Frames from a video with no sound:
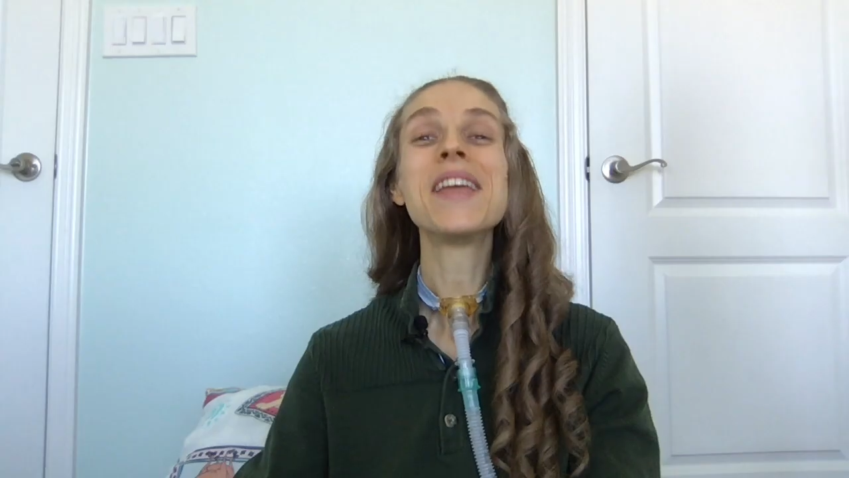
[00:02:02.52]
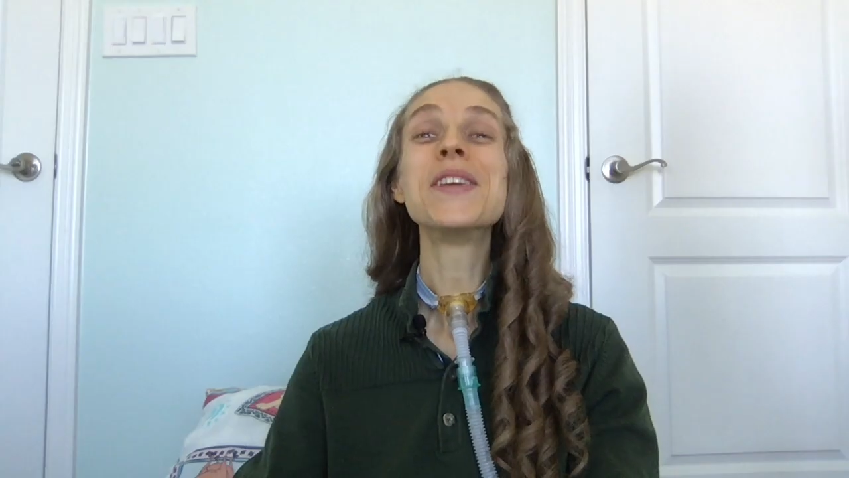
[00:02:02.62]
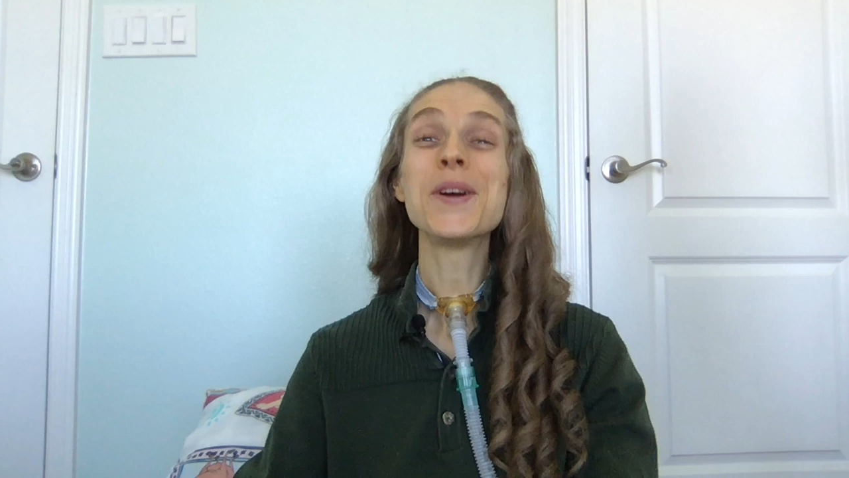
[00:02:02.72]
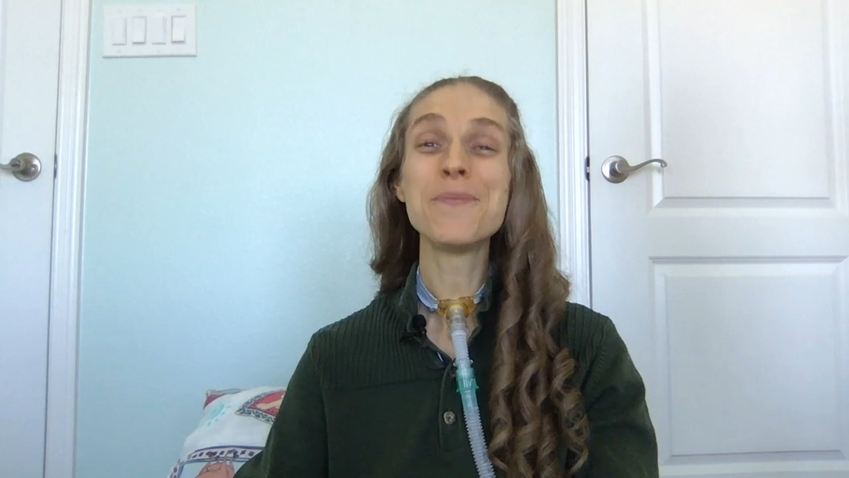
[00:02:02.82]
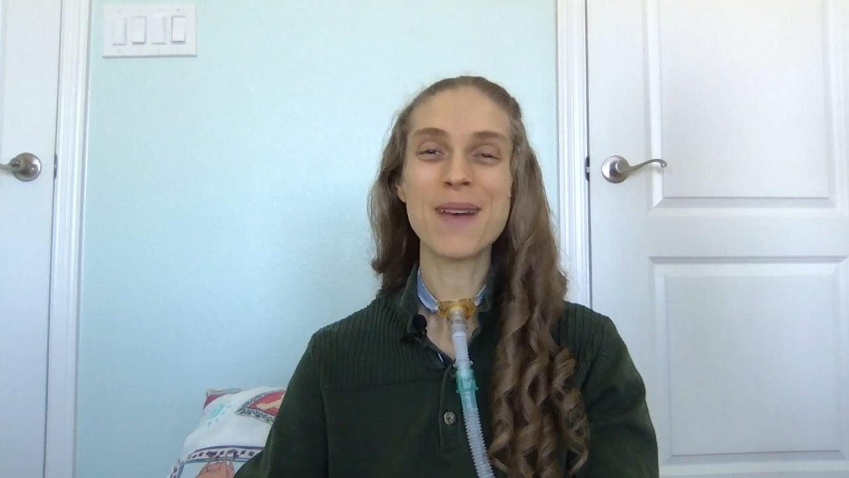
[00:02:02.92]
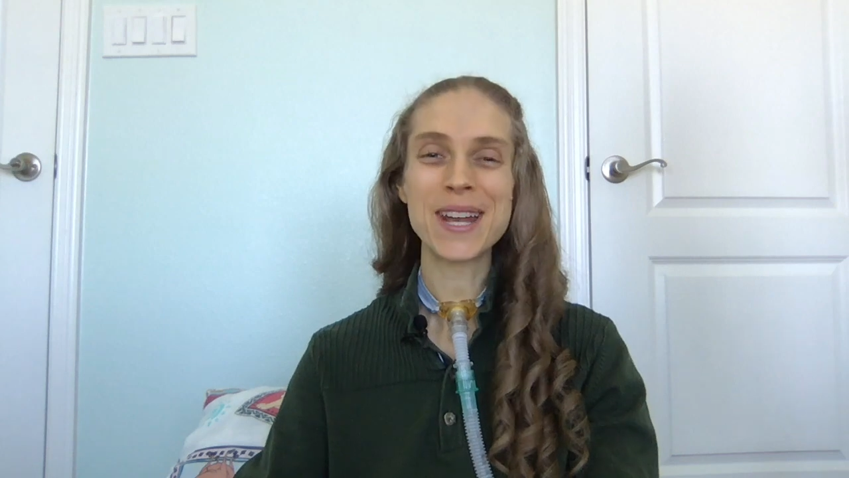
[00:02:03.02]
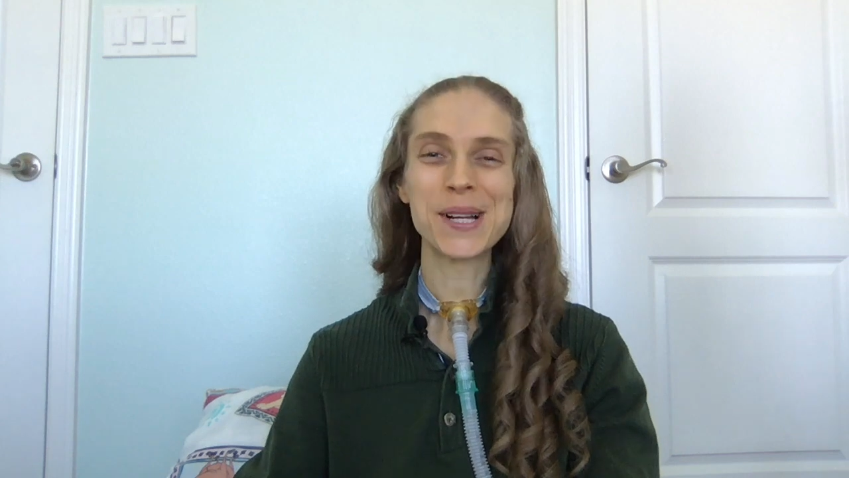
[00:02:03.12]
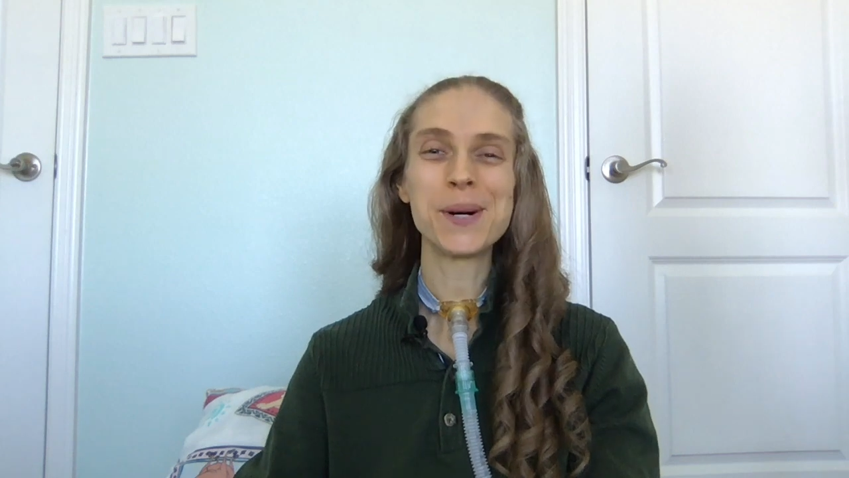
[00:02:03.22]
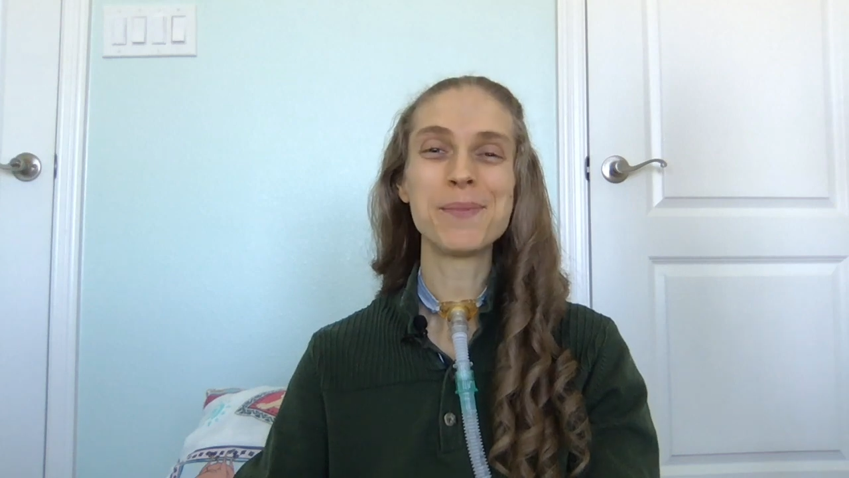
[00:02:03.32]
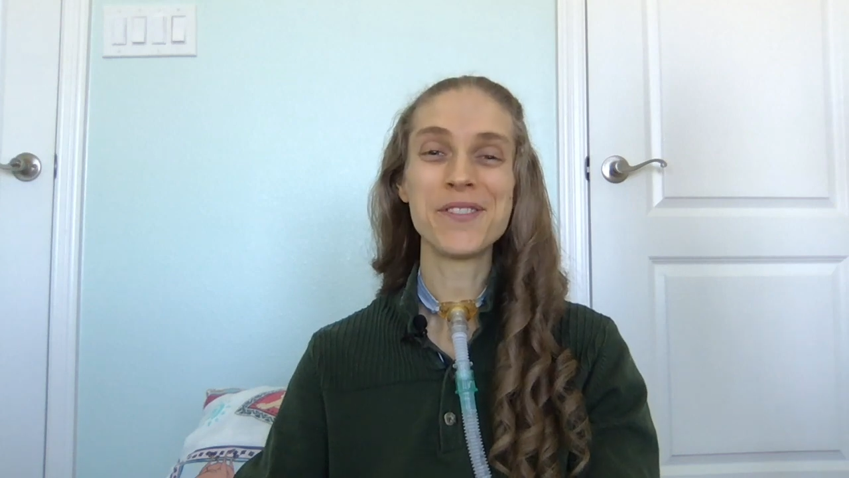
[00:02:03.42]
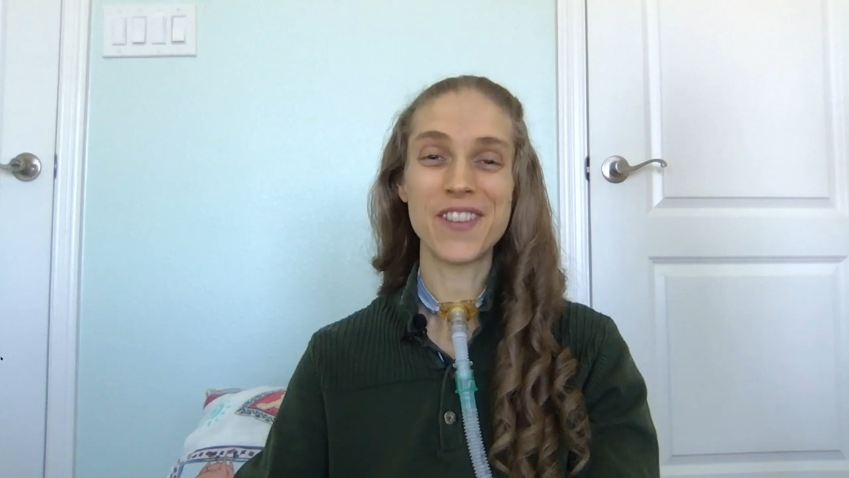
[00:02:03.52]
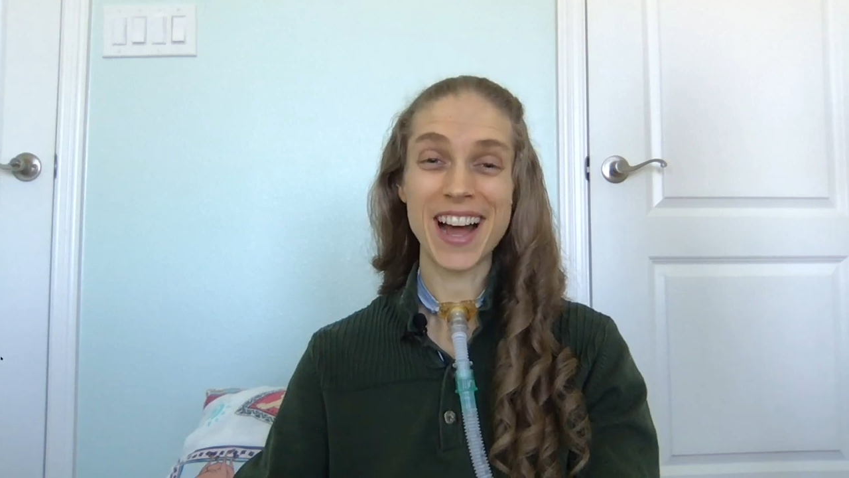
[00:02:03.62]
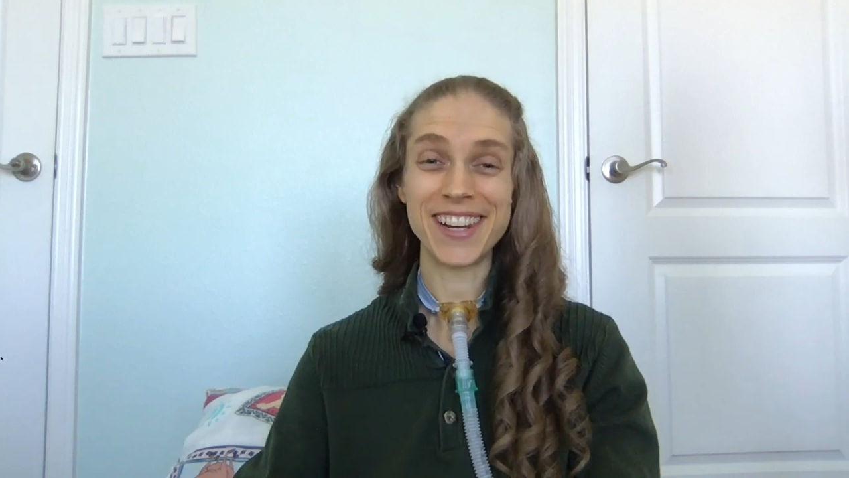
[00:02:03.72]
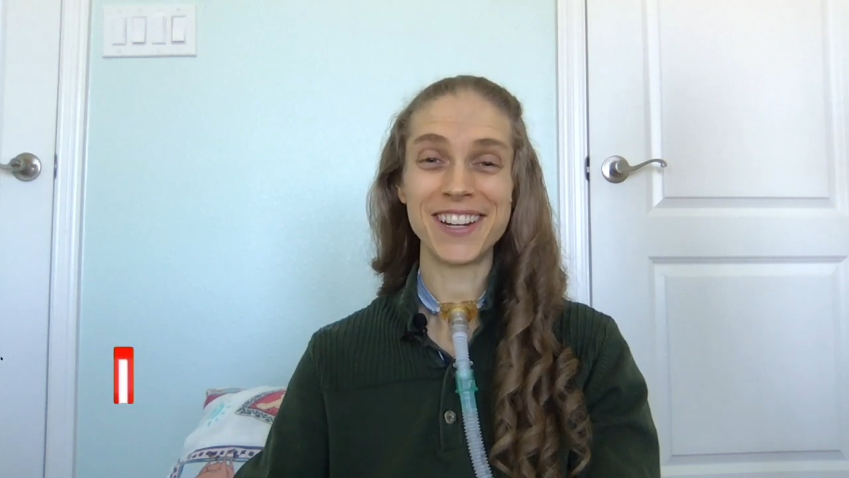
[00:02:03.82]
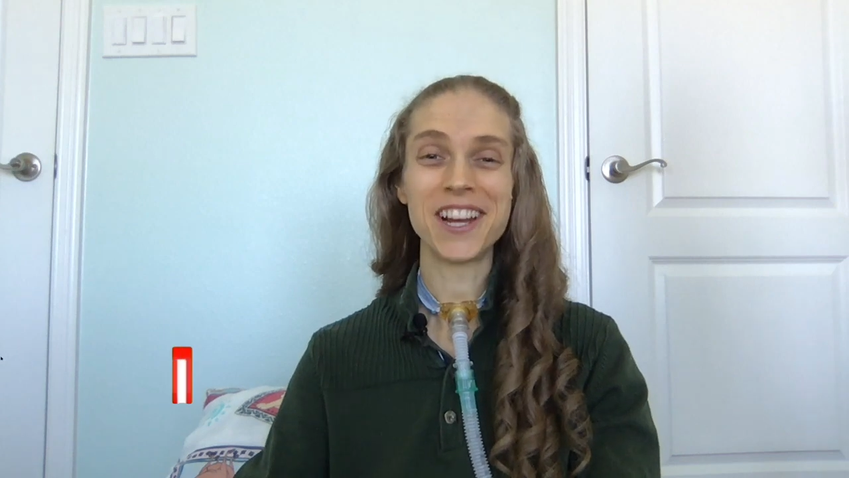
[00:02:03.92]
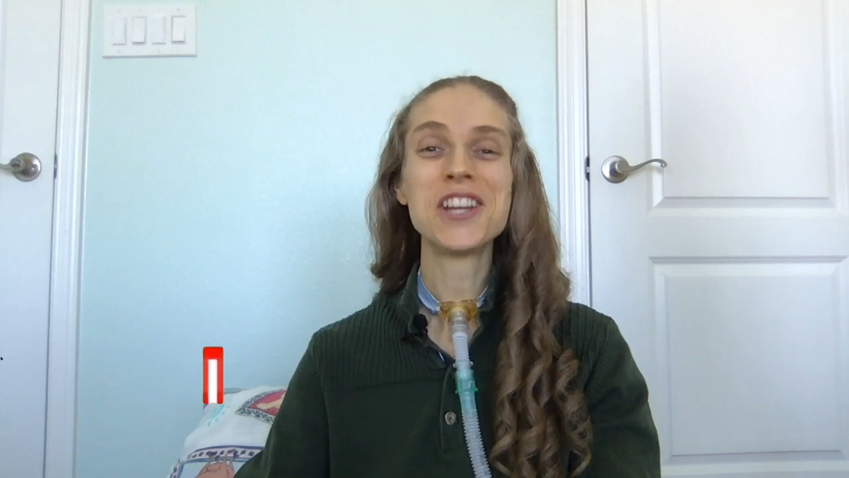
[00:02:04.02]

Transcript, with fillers: Your medical provider